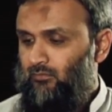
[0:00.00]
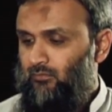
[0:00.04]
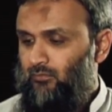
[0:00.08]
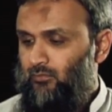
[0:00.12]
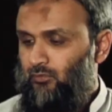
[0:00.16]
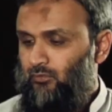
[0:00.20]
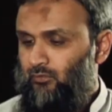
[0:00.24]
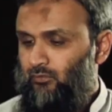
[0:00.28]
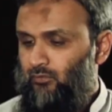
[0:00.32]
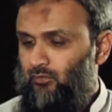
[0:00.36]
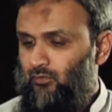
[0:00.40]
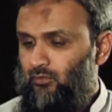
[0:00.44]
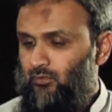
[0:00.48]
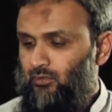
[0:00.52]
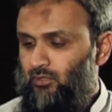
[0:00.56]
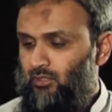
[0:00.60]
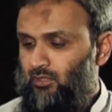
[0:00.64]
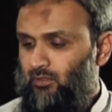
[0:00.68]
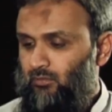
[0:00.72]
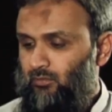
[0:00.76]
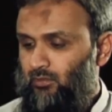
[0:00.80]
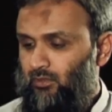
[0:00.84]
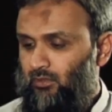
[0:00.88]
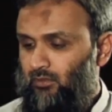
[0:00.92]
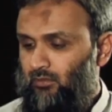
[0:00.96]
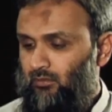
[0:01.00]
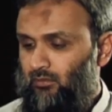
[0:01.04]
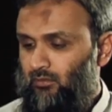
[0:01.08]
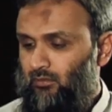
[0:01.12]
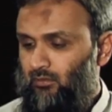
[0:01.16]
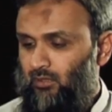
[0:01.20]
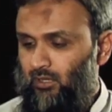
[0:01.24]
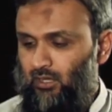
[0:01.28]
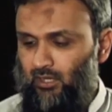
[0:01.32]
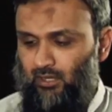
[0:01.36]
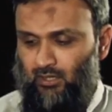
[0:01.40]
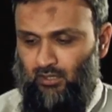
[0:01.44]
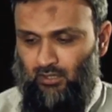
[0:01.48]
to 41. No,
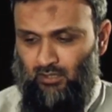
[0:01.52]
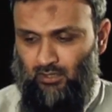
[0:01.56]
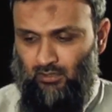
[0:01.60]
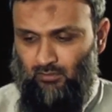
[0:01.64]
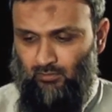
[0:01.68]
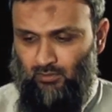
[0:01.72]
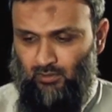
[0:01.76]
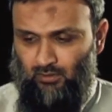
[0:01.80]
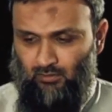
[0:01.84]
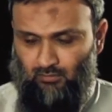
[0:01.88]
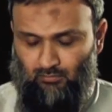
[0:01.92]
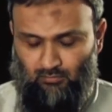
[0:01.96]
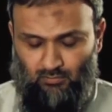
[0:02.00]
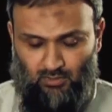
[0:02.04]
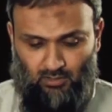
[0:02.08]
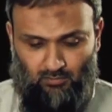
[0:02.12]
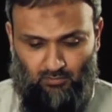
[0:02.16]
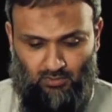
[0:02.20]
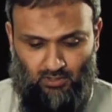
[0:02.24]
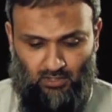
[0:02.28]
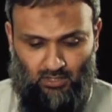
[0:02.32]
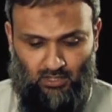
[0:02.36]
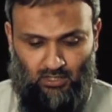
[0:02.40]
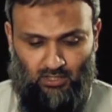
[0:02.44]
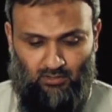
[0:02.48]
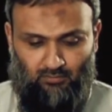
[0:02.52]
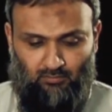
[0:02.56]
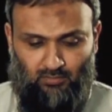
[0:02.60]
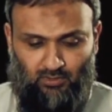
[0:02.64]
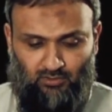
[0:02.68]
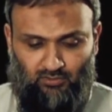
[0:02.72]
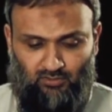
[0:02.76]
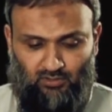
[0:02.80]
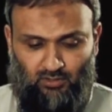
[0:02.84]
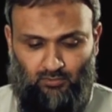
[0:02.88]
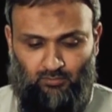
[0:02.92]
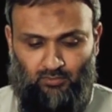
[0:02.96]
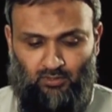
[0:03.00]
khair, anyway. Maybe I have
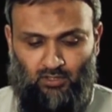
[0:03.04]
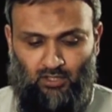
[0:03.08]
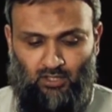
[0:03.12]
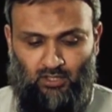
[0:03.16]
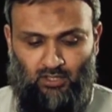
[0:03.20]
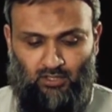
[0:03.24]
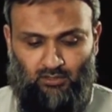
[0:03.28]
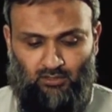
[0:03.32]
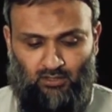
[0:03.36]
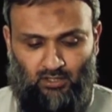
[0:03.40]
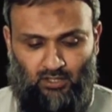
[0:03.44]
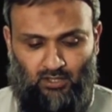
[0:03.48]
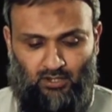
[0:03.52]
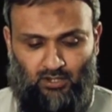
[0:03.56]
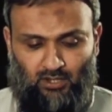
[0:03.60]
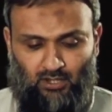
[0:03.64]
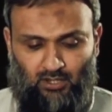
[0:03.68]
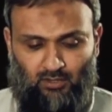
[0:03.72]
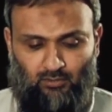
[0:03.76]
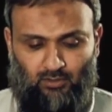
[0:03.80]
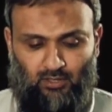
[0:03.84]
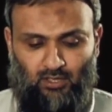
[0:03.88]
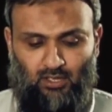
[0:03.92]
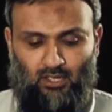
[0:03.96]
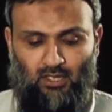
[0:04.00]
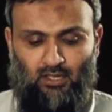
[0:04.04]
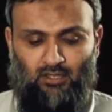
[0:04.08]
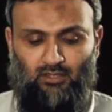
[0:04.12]
mixed up the ayat. Khair, anyway.